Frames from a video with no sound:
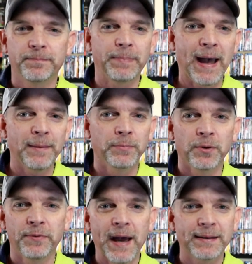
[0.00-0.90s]
bad
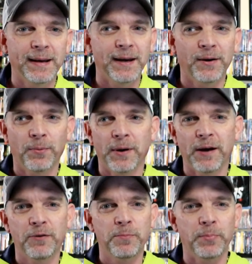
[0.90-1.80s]
mood that day or
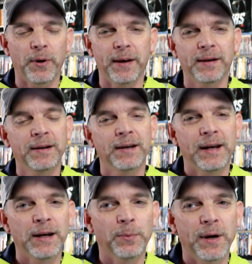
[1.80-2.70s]
whatever, but
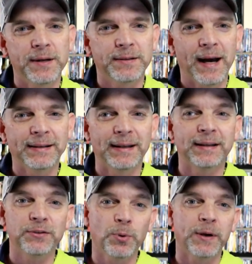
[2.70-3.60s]
anyways, I
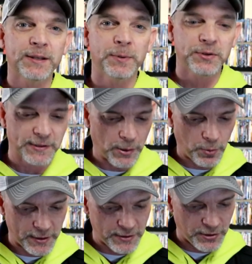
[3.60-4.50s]
didn't enjoy it as much as I
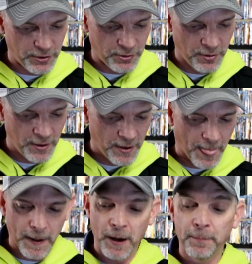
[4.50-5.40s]
wanted to,
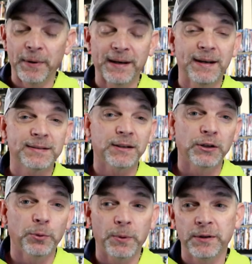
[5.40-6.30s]
uh, but it is a
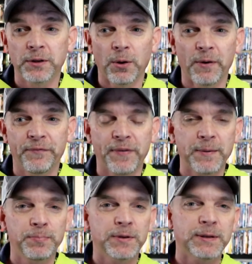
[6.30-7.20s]
good one. You know, if
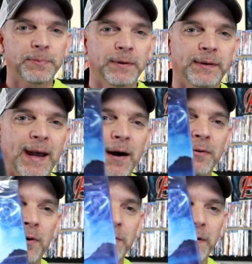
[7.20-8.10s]
they put something
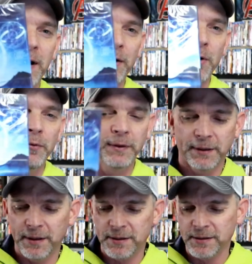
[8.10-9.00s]
out on an Arrow
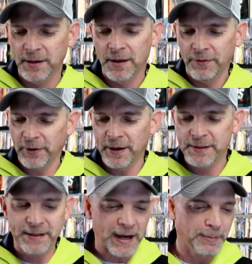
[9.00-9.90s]
release, then
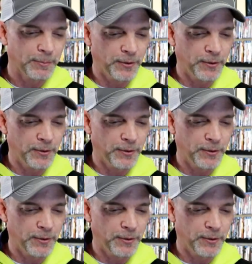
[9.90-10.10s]
it's got to be